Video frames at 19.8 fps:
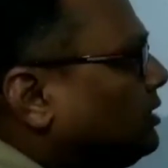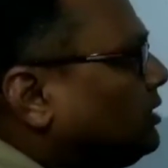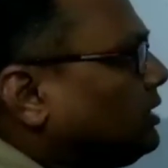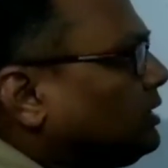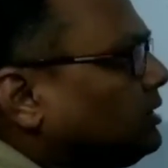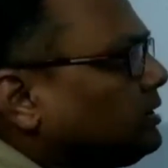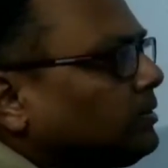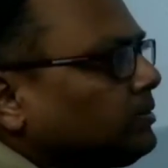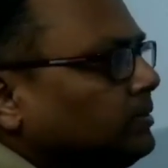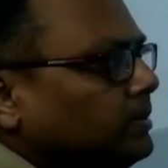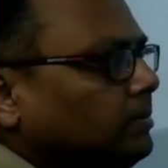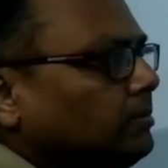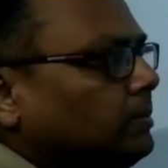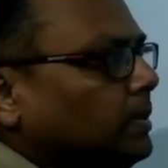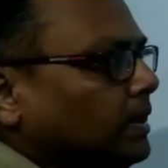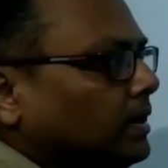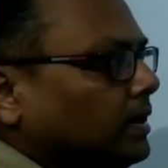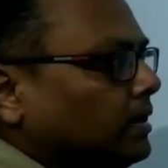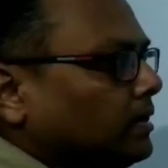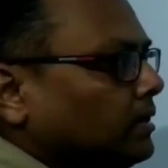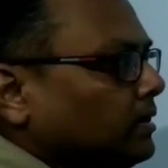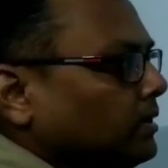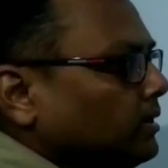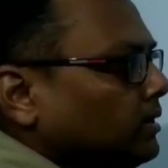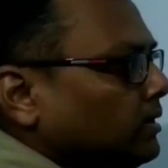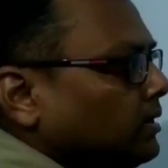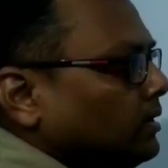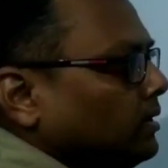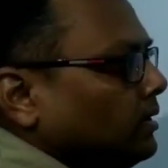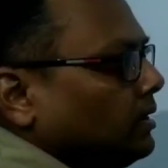in the same manner.
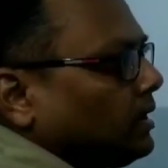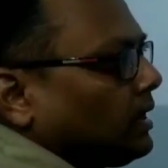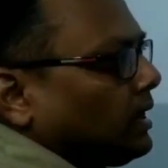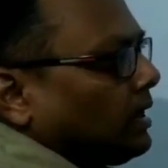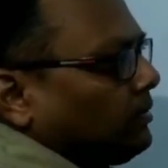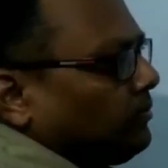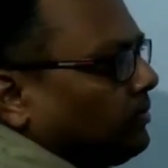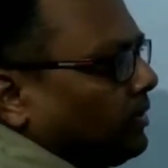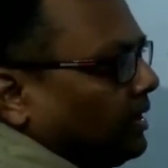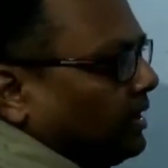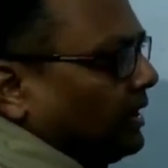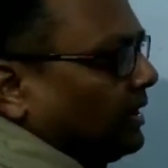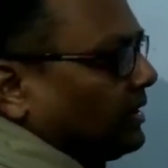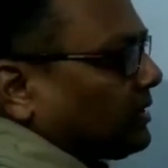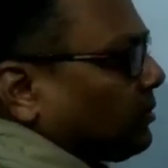And vertex